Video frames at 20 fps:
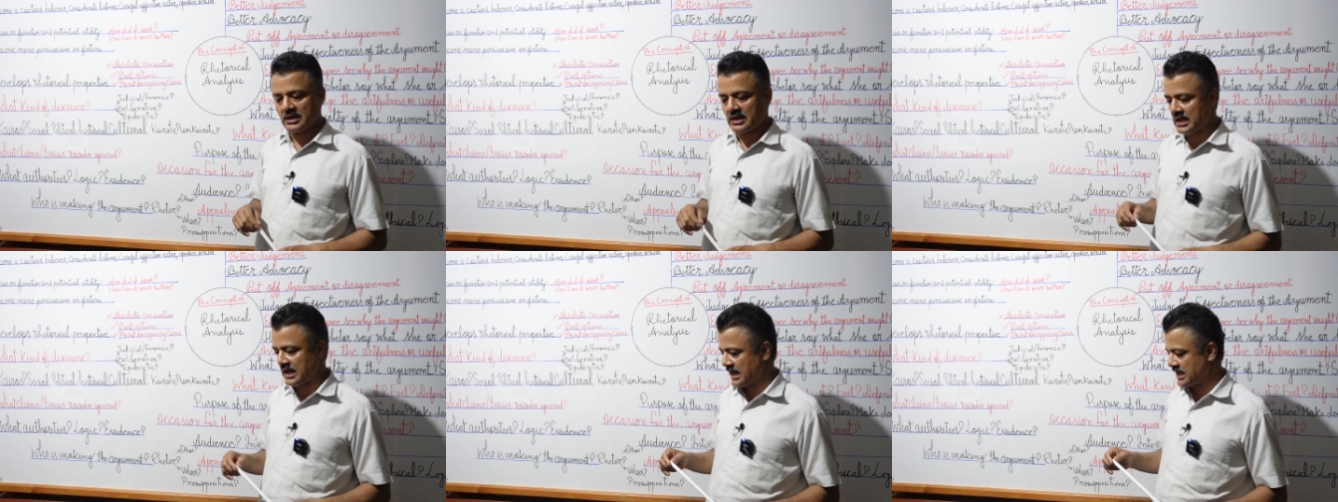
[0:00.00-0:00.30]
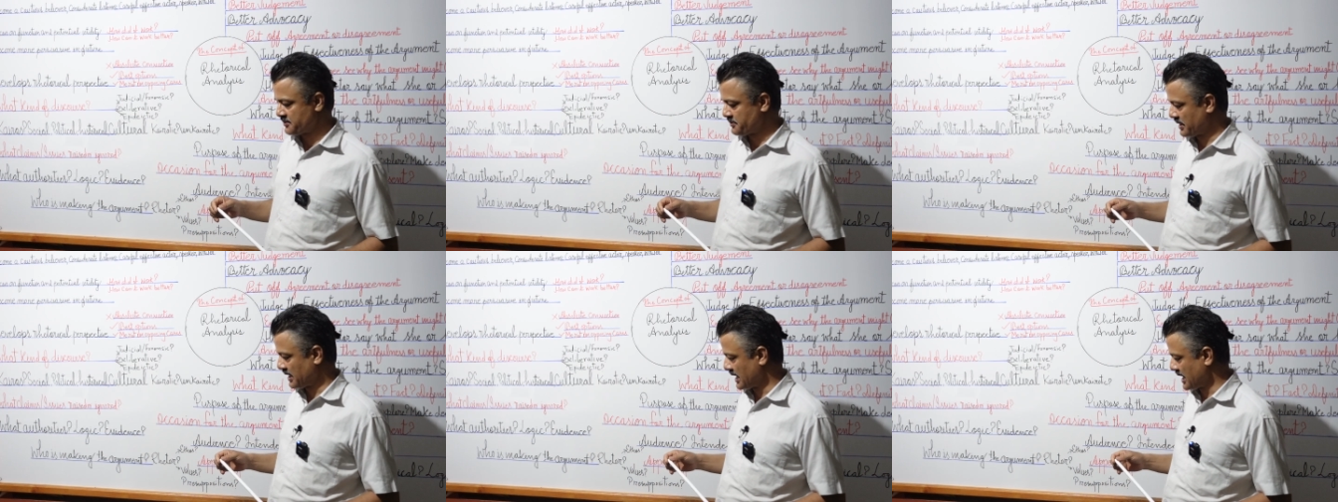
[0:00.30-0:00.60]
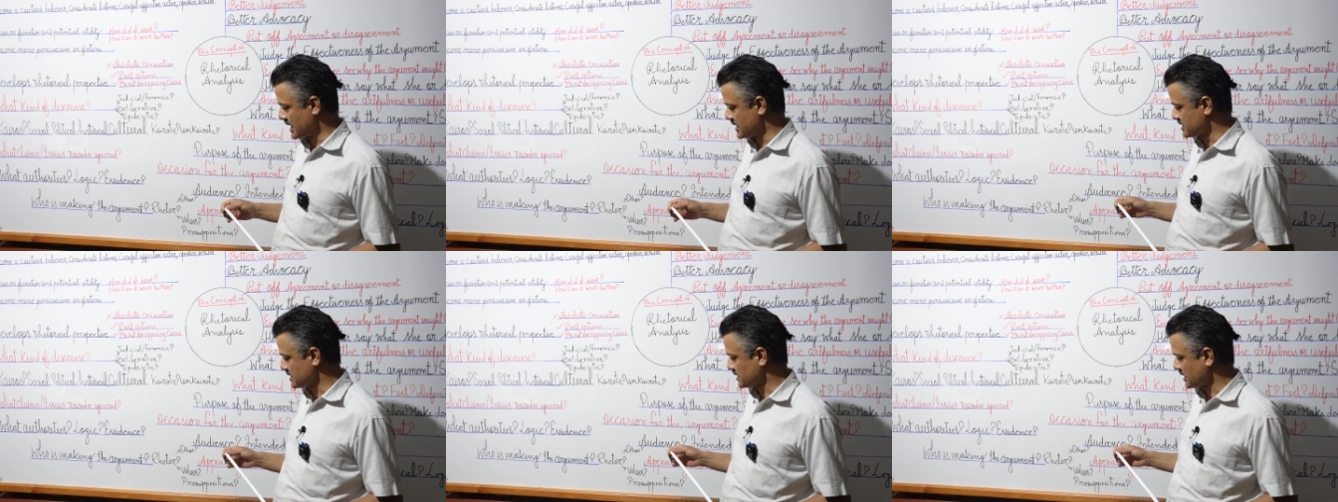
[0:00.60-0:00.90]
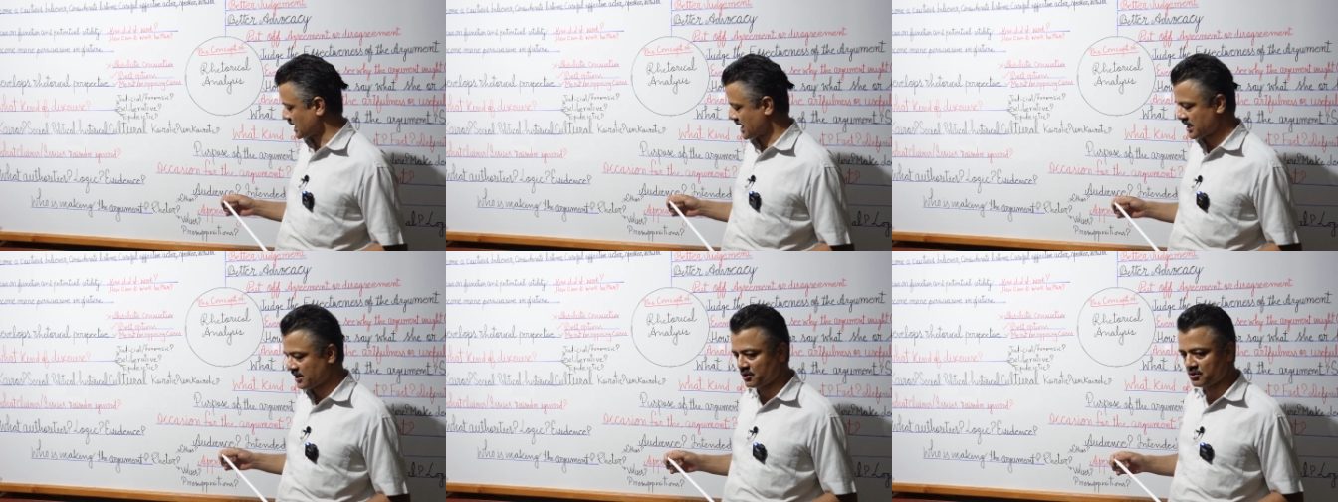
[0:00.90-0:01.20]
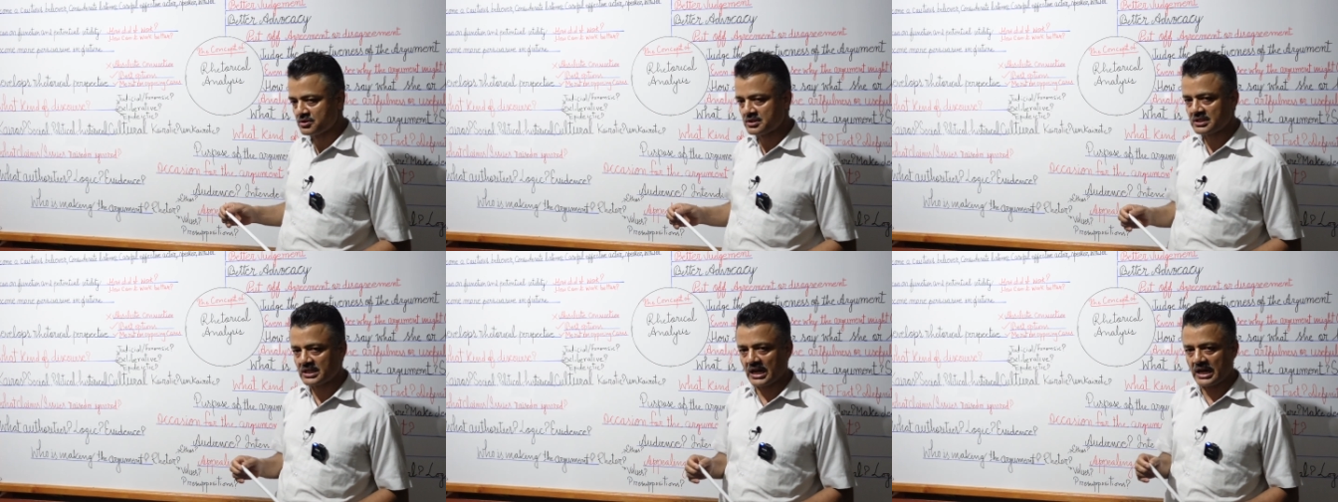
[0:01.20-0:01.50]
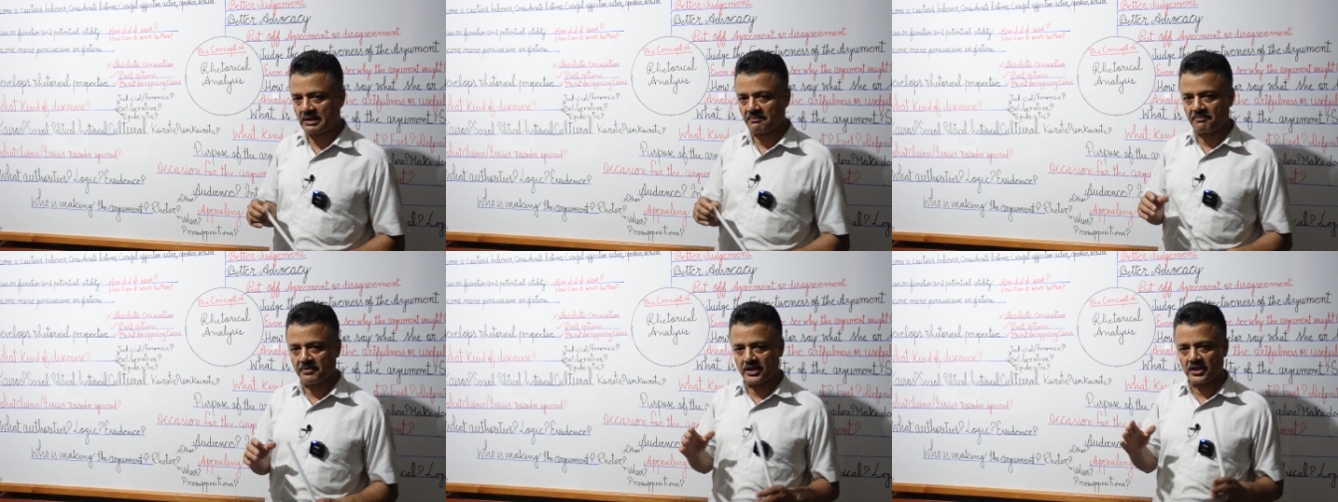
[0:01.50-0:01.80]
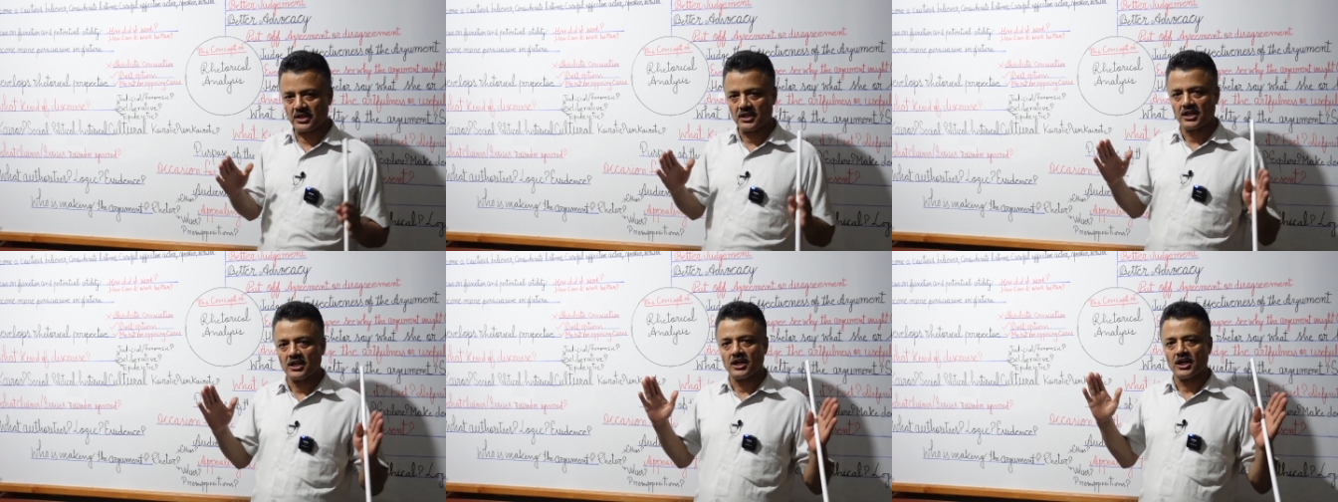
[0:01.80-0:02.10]
as well as kairos can
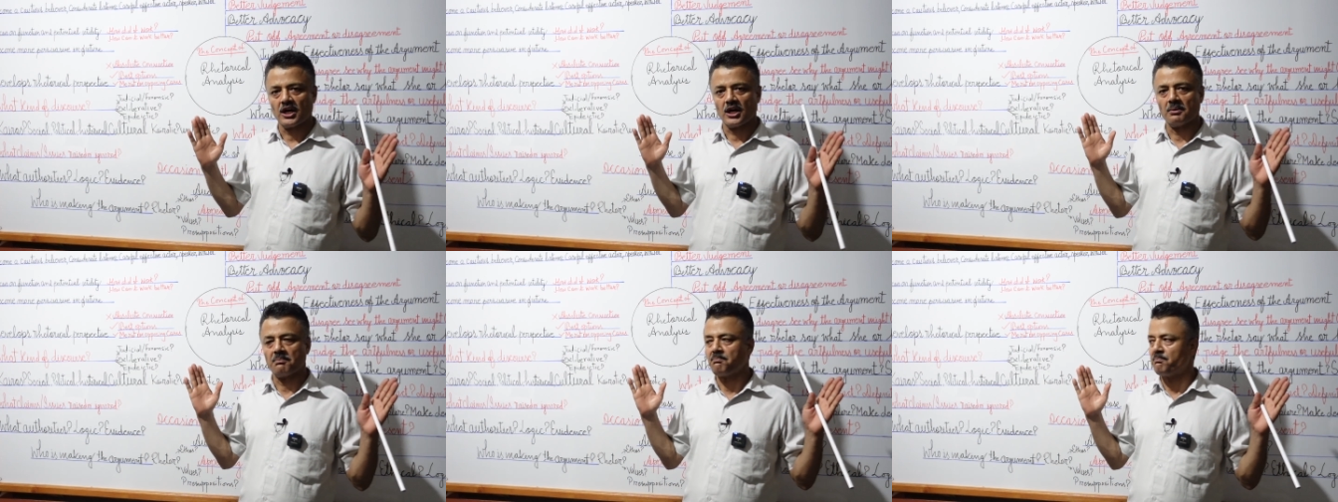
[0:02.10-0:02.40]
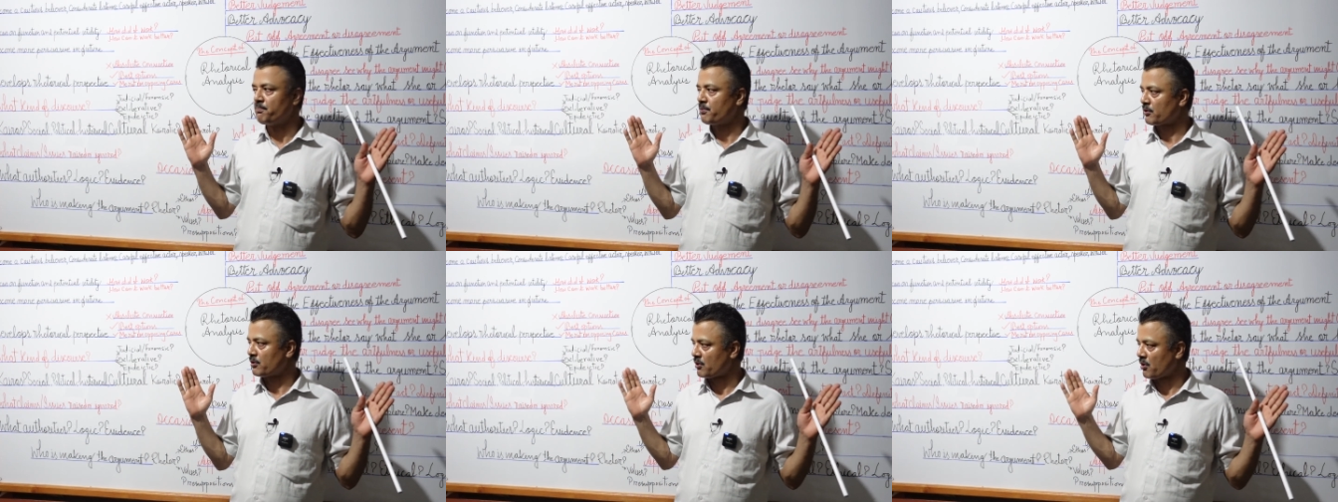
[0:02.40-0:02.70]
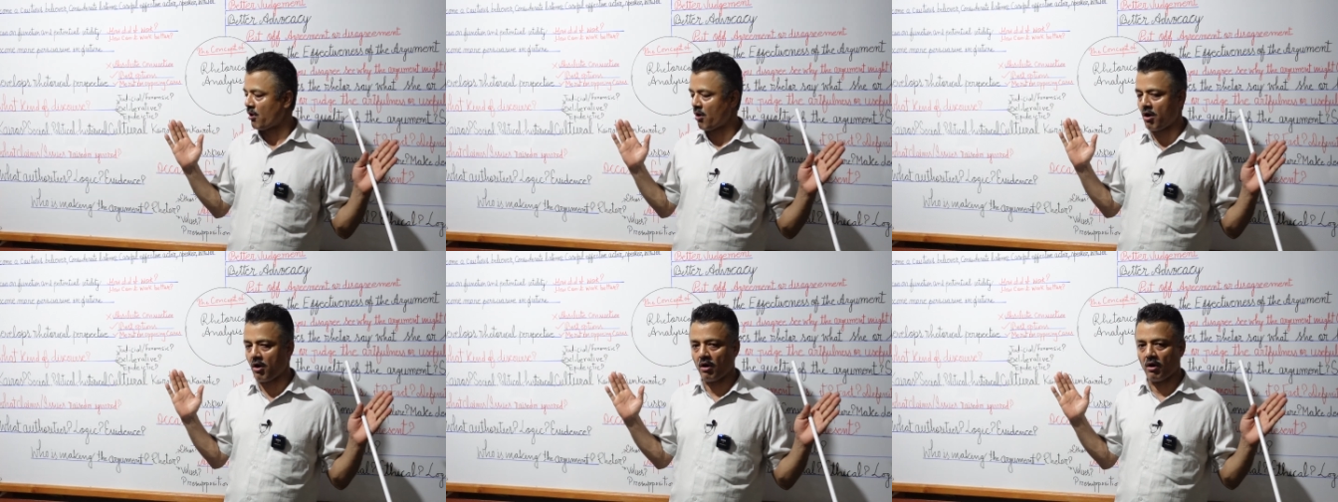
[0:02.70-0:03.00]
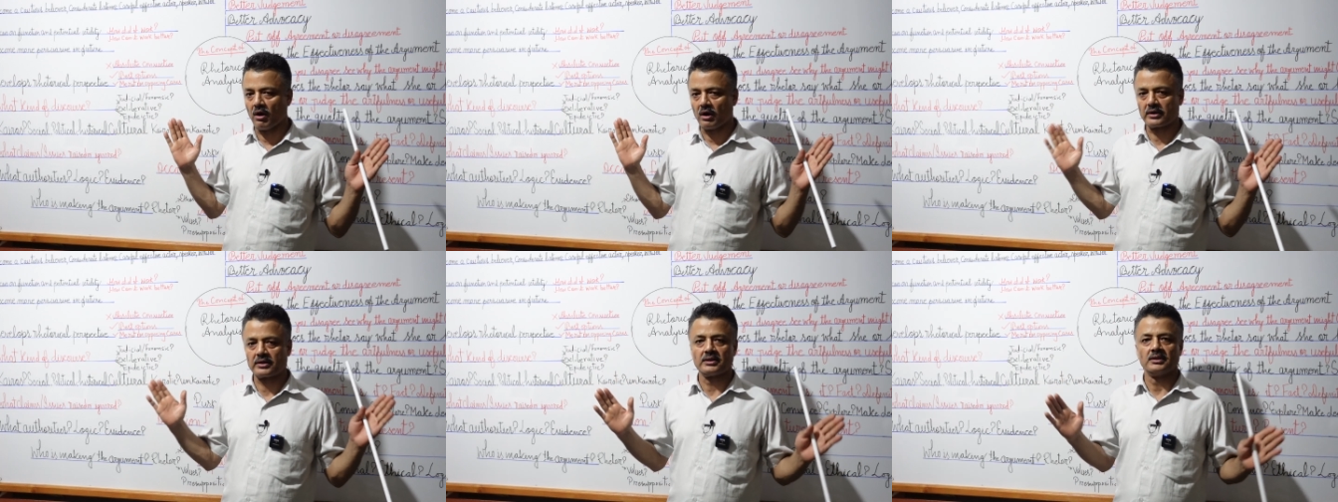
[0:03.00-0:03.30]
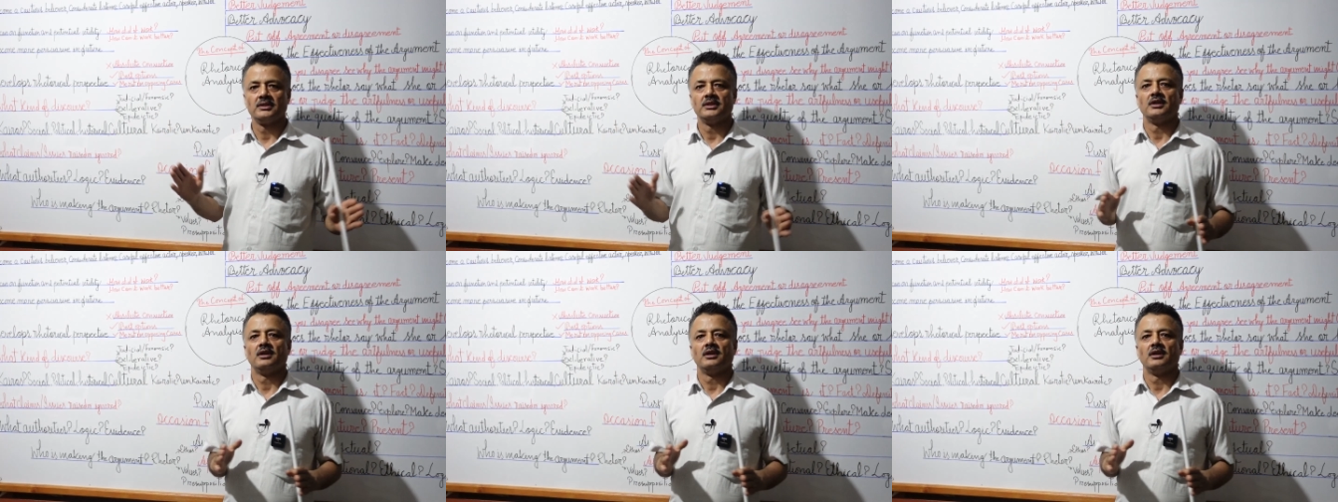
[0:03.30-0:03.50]
be a broad,